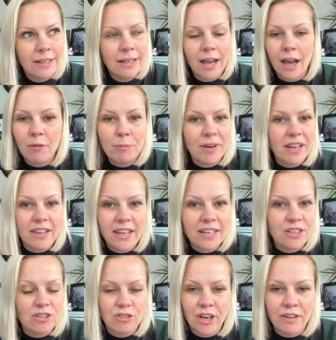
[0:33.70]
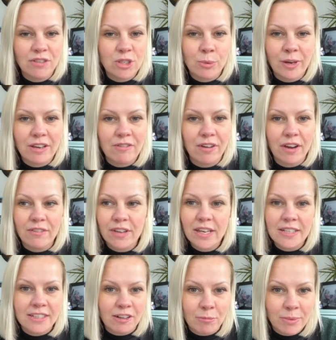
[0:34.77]
I've been in the industry over 25
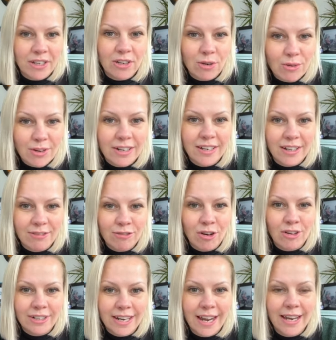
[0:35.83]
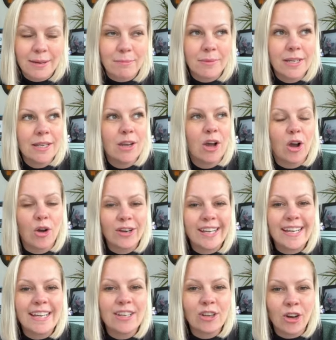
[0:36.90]
years and I've been calling it the wrong name,
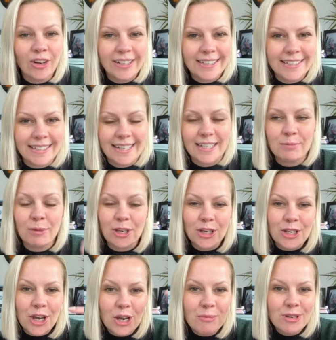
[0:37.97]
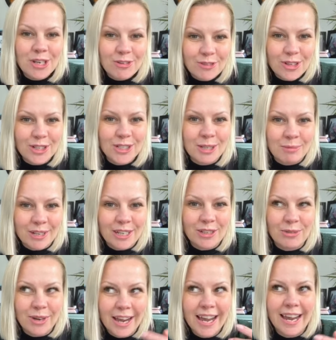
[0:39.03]
onycholysis. But you know when you've got something in
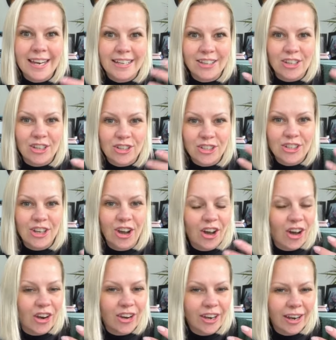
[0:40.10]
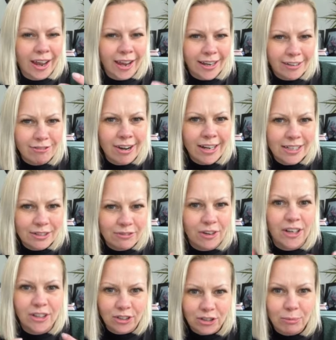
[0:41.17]
your head that you just can't
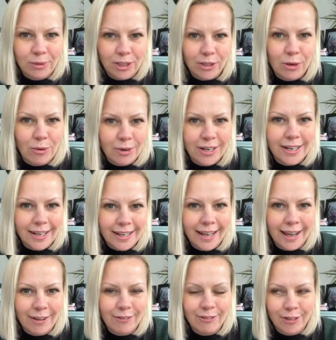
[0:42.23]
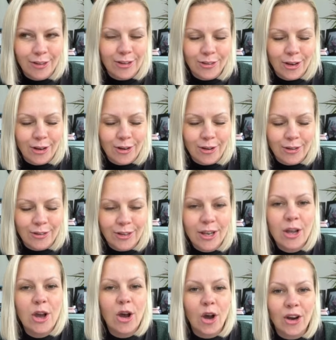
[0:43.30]
rectify because you've been calling it that for so long,
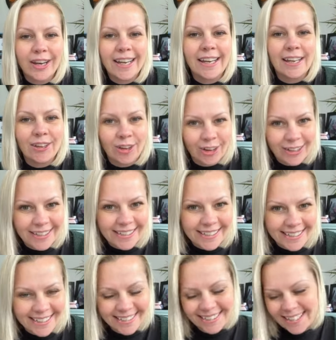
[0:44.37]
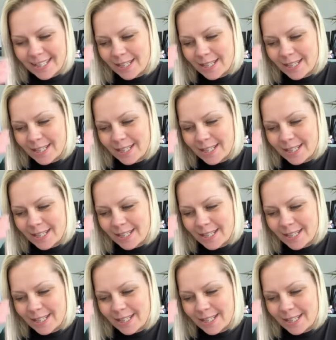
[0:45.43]
onycholysis.